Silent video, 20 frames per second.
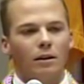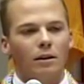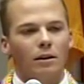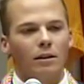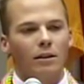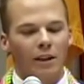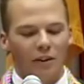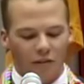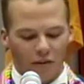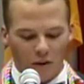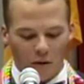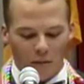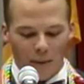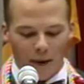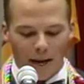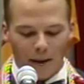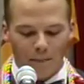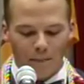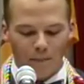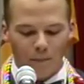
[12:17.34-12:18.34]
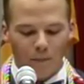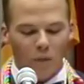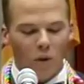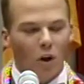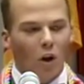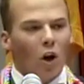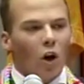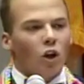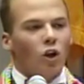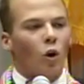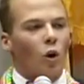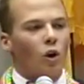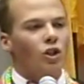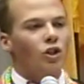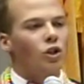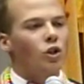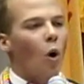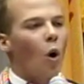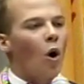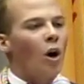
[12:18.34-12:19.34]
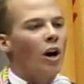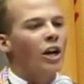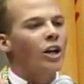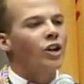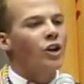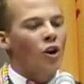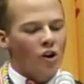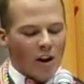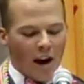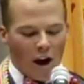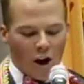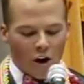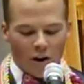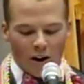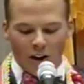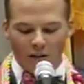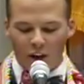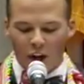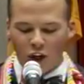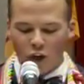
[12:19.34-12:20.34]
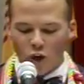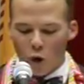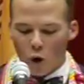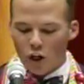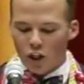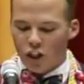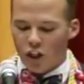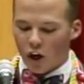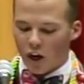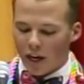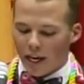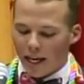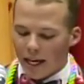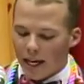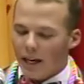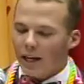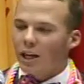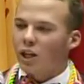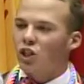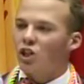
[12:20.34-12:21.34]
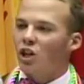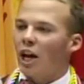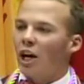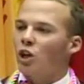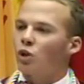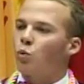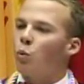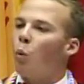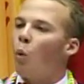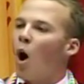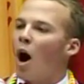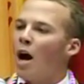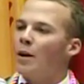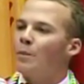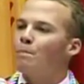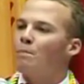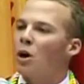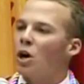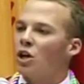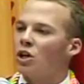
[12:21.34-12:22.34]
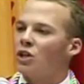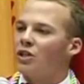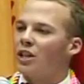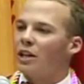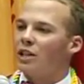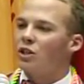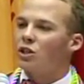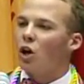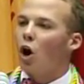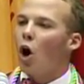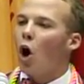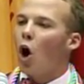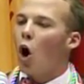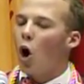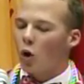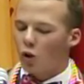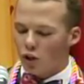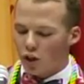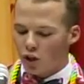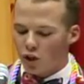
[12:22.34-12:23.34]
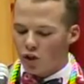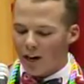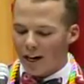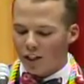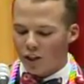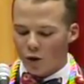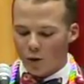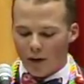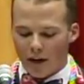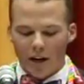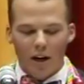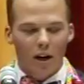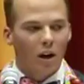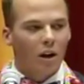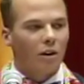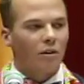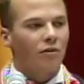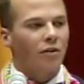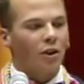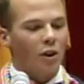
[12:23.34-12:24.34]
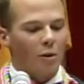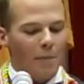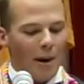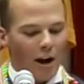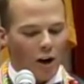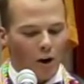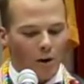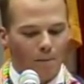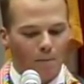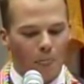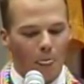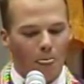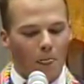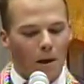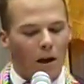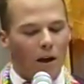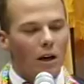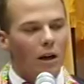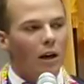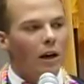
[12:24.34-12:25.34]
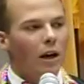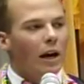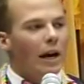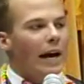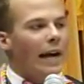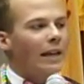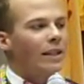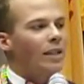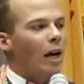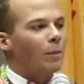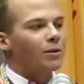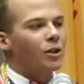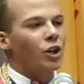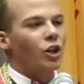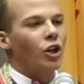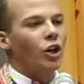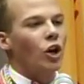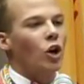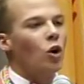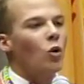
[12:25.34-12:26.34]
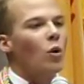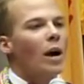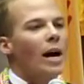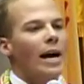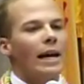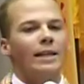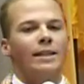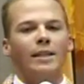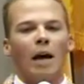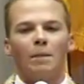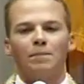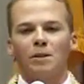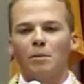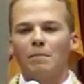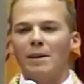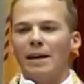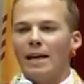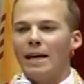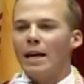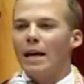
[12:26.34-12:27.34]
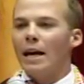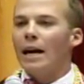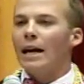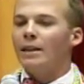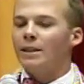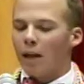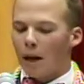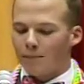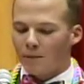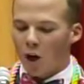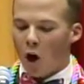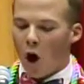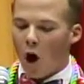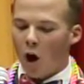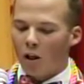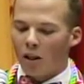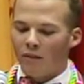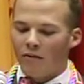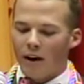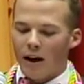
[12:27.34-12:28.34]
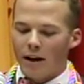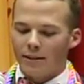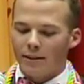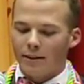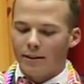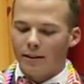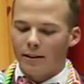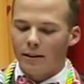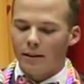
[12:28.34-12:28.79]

did for me. Your story, your narrative, and your journey can change one person's whole trajectory for the better. It's up to you, it's up to me, it's up to all of us.